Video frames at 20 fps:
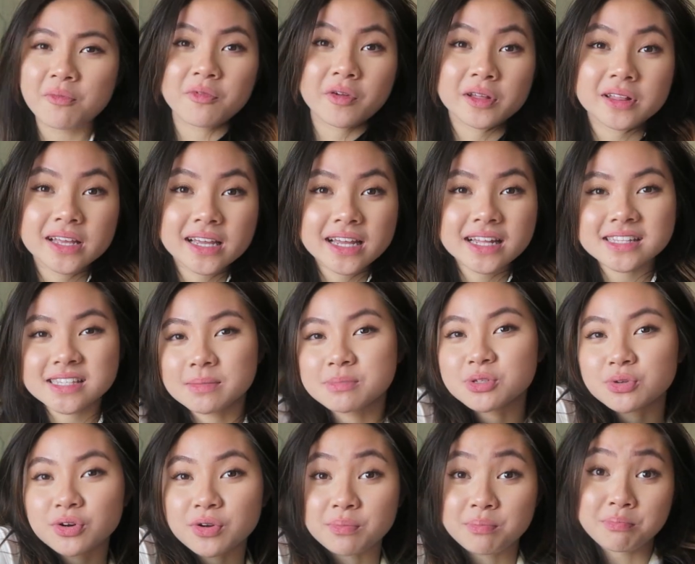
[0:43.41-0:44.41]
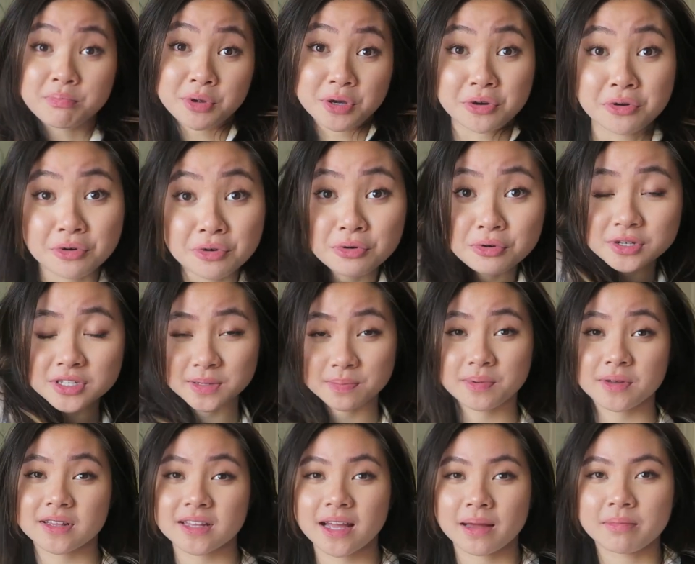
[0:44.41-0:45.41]
I'm feeling in some sort of mood.
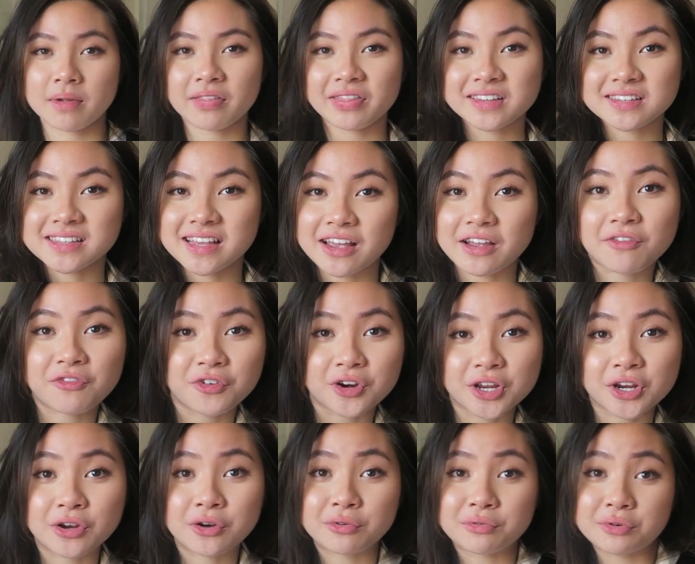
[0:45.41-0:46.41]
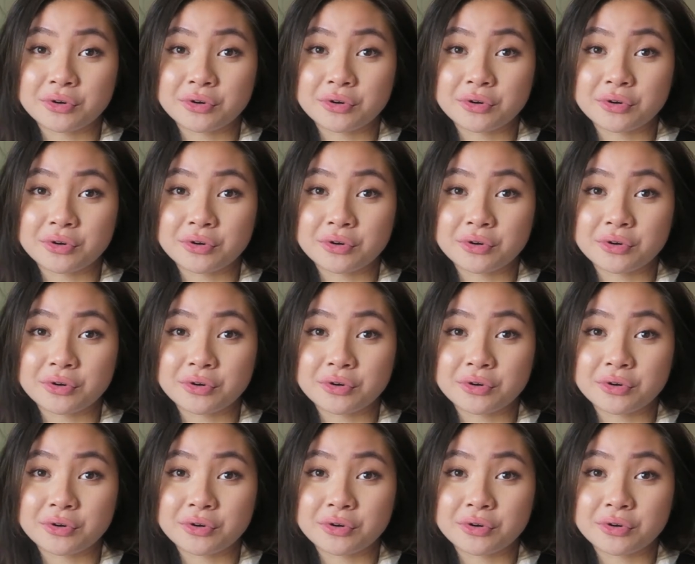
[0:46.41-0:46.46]
Typically I'm not this like freaking